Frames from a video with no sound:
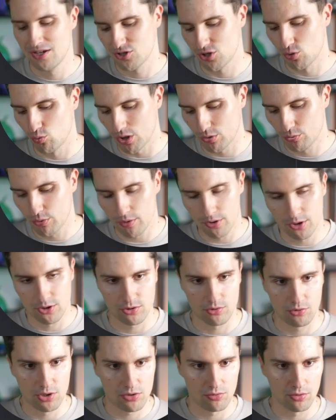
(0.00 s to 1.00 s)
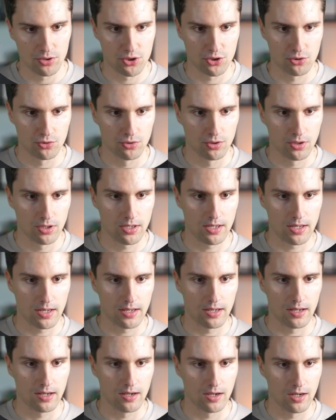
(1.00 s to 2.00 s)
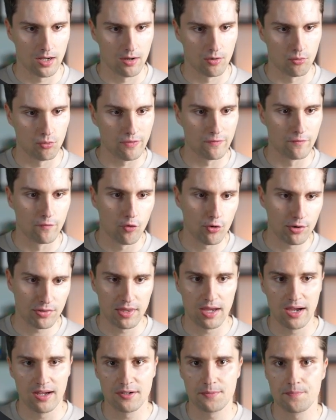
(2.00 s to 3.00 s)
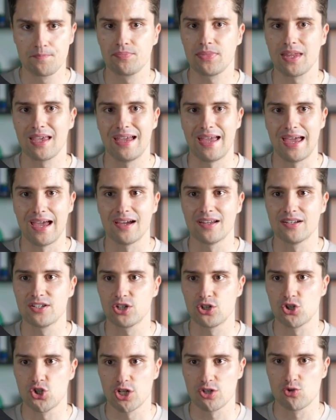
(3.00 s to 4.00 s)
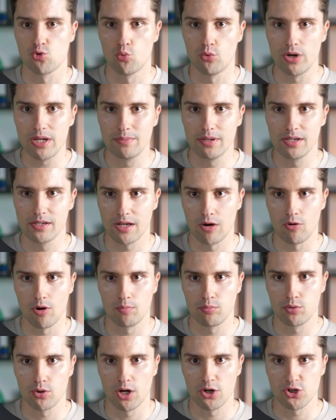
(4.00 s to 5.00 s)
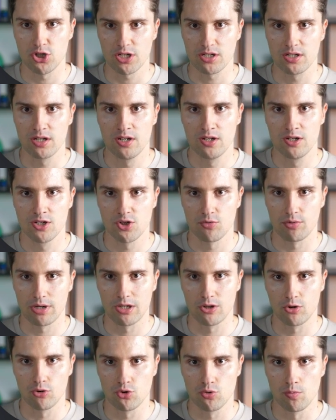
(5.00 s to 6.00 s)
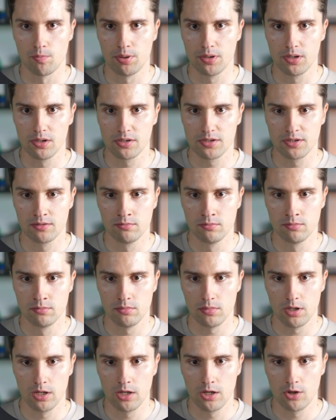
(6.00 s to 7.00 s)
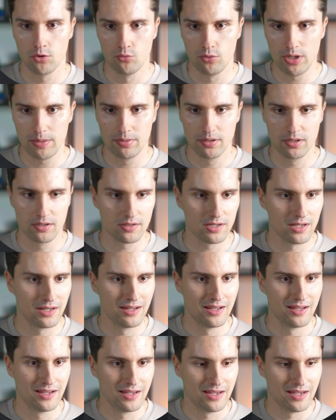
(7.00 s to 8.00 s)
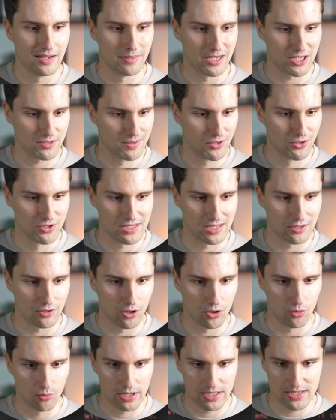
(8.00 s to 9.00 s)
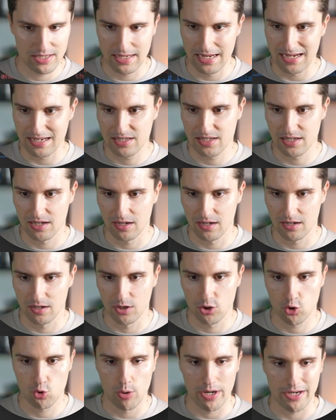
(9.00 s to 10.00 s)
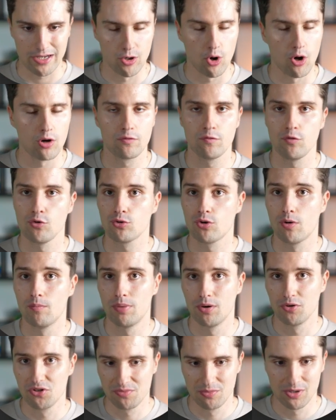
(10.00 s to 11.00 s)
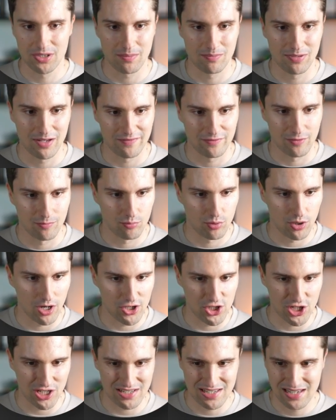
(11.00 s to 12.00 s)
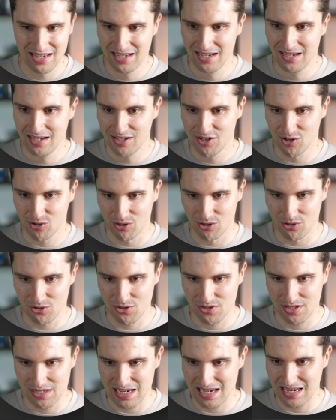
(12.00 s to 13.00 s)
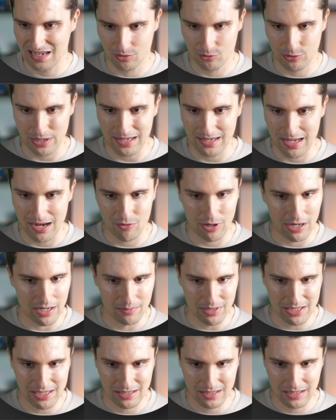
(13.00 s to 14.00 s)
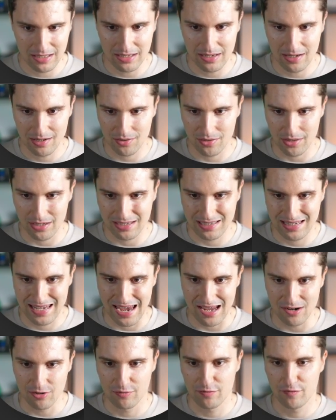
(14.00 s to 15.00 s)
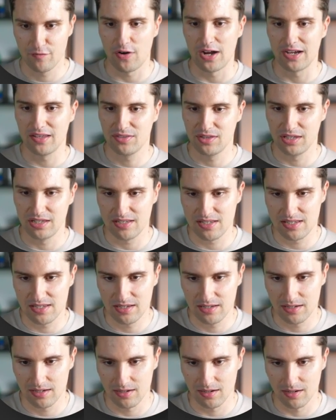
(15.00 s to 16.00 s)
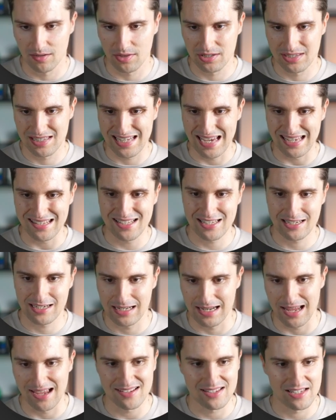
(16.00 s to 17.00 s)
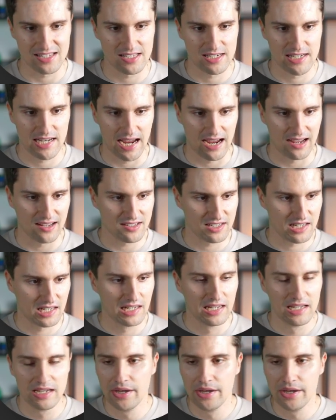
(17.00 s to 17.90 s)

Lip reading: So what we want to do is want to revert that and just rebuild our project. So we can go to build, rebuild. In my experience, that always takes quite long for Compose multi-platform projects. You can also see Gradle error immediately that it cannot find these this test classes task.